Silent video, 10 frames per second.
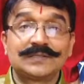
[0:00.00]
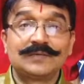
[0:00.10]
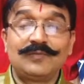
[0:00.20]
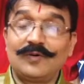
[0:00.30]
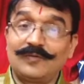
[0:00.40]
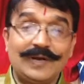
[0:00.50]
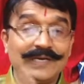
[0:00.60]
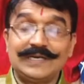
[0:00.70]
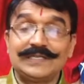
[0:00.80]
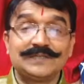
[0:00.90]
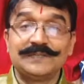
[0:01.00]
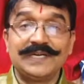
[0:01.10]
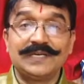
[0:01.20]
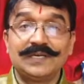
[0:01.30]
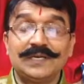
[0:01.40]
for what it is
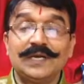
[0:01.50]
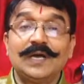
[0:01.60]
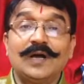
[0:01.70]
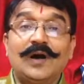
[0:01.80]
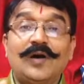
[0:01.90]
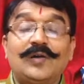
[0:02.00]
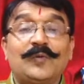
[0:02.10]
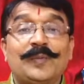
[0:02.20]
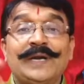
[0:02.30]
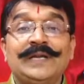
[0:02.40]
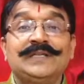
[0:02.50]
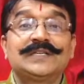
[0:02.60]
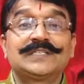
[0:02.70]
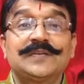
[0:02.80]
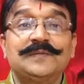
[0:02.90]
made, or providing
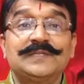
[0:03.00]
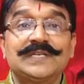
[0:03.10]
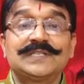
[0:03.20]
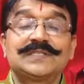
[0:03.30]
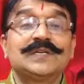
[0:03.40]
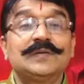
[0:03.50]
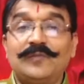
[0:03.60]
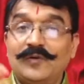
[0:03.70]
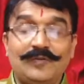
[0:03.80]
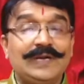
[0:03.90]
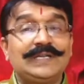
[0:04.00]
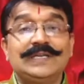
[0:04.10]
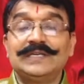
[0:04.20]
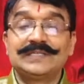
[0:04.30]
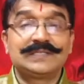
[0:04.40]
the services or what
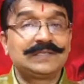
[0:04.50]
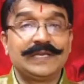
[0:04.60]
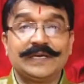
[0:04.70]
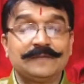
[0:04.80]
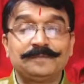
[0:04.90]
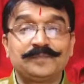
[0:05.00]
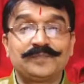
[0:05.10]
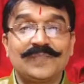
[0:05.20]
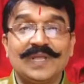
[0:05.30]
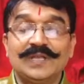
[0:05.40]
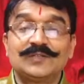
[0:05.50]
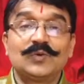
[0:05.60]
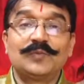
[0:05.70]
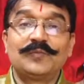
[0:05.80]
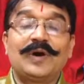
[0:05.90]
he is there.
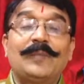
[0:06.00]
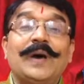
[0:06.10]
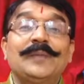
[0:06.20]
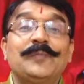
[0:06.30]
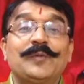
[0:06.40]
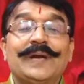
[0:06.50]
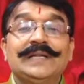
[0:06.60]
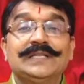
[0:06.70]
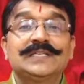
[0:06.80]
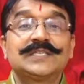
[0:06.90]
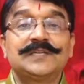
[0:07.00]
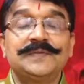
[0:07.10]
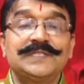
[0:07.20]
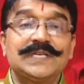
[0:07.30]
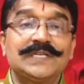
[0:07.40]
So by providing the
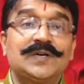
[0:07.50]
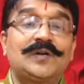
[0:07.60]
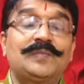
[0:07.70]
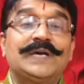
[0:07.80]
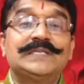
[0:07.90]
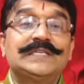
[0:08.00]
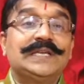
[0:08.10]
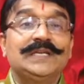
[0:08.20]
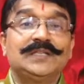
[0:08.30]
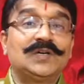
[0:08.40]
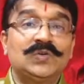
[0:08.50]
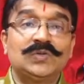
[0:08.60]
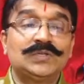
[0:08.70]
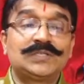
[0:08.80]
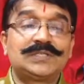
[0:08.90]
services or by selling the
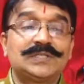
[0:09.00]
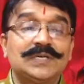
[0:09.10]
goods,